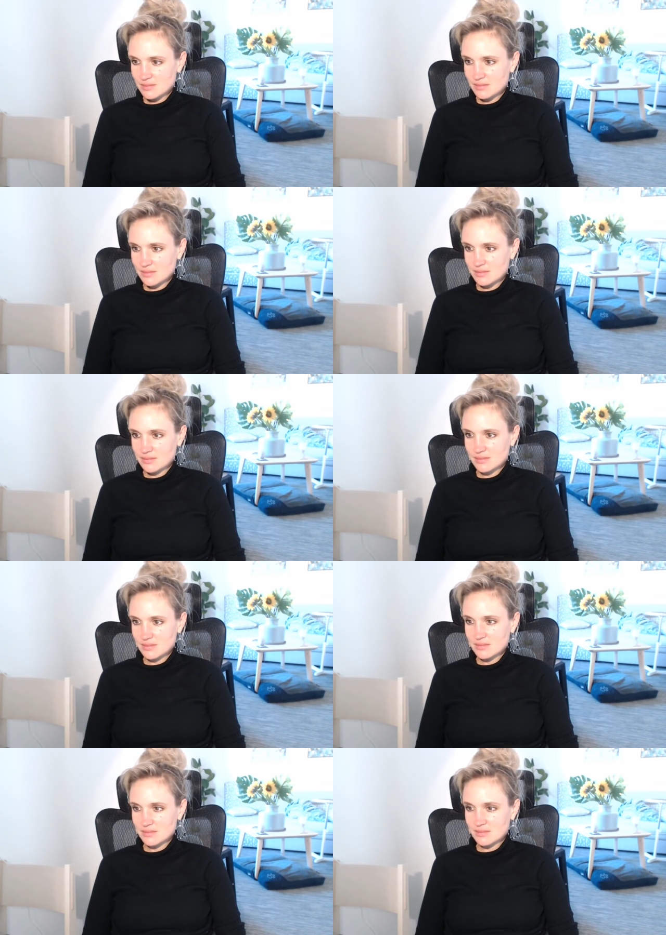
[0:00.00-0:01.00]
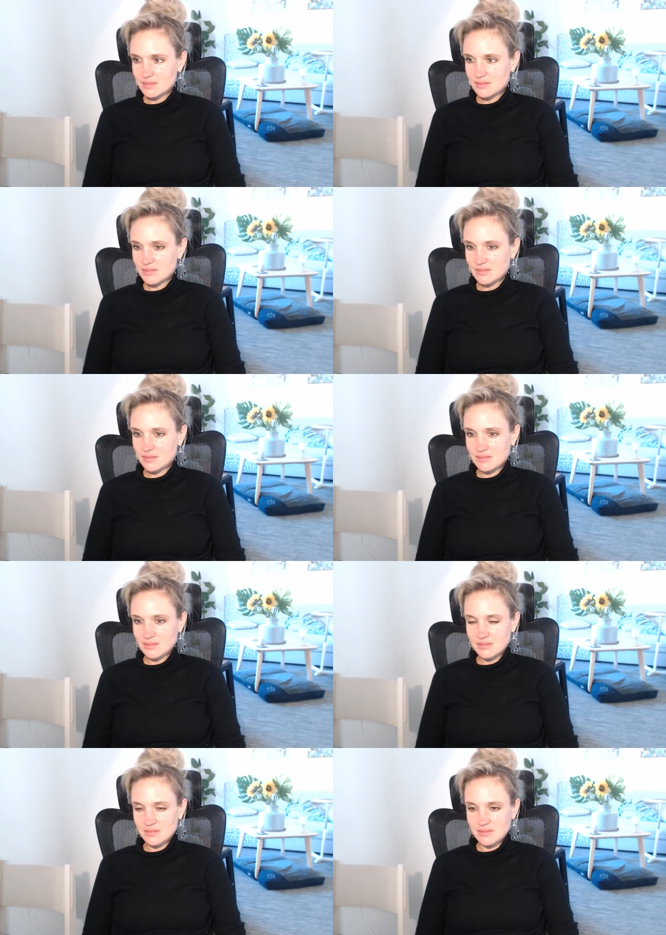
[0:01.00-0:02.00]

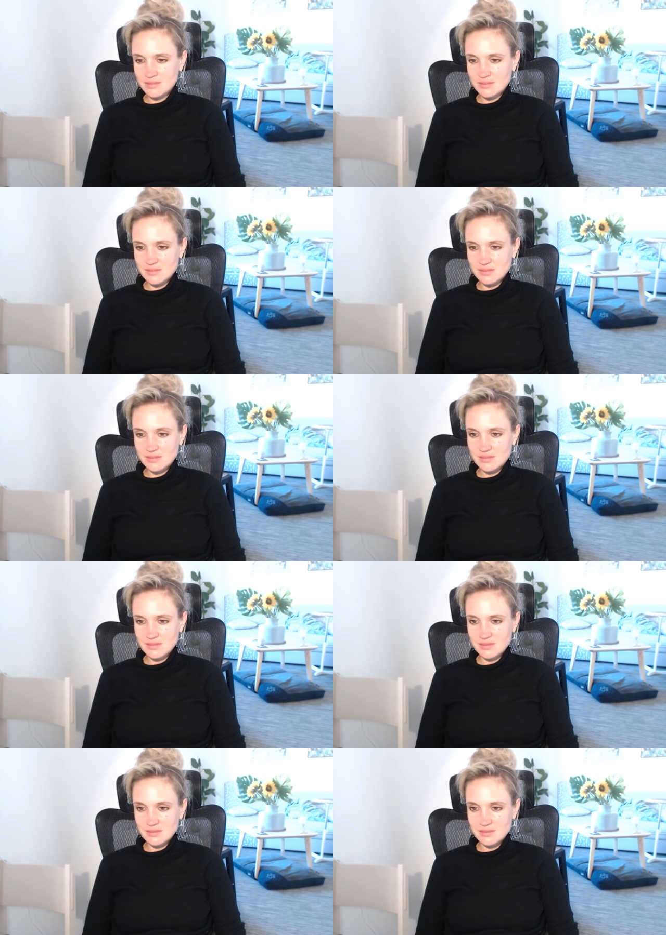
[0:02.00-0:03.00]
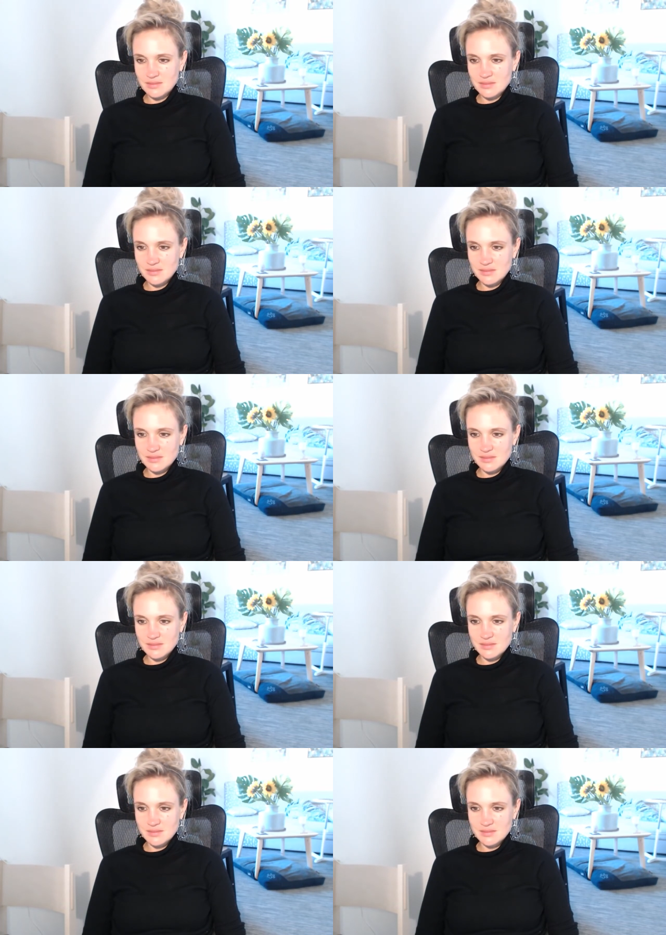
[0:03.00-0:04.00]

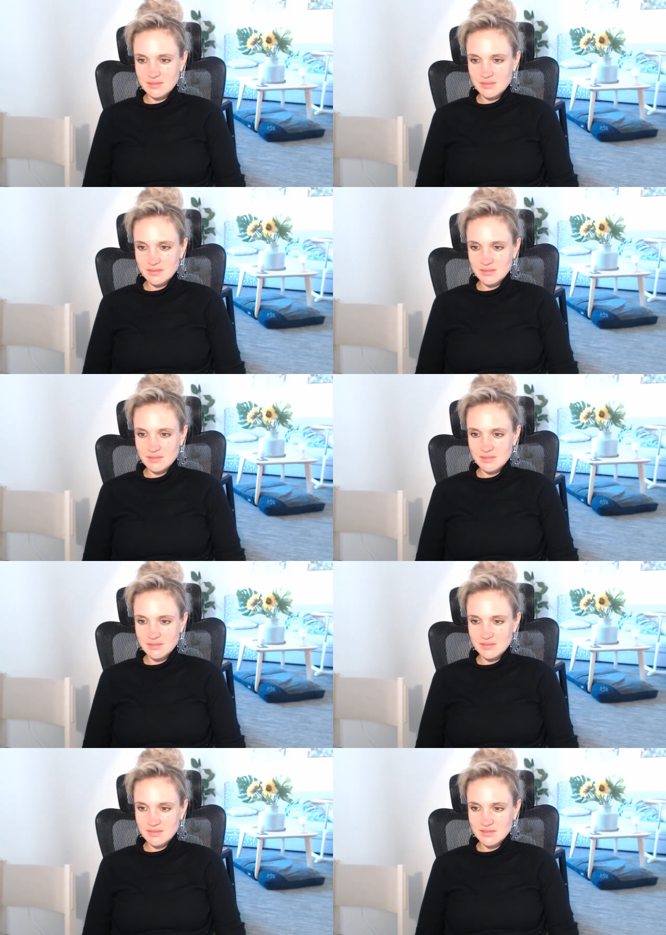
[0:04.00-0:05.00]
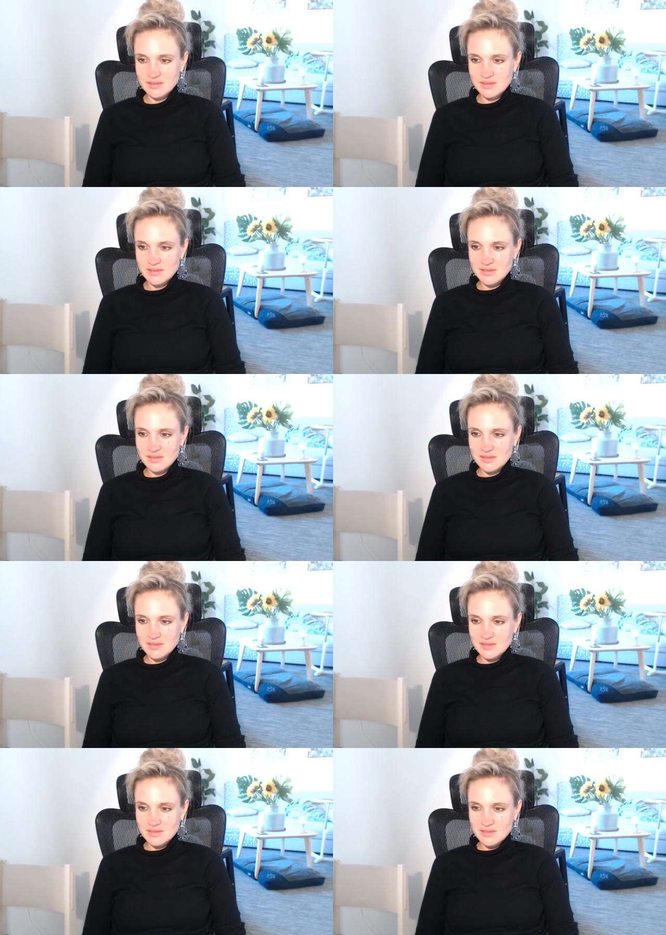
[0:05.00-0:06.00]

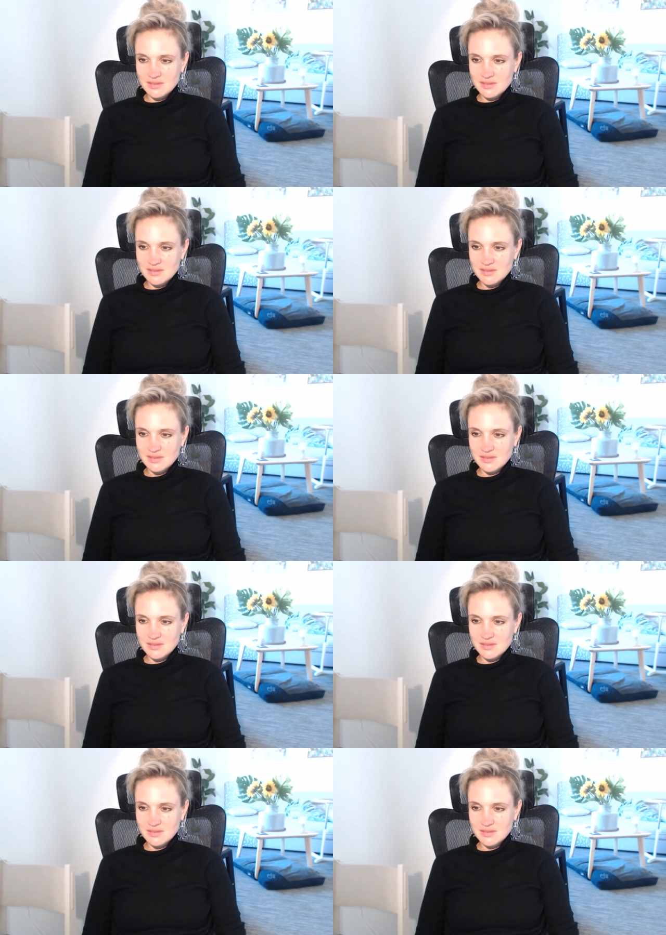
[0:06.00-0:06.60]
(no one is talking)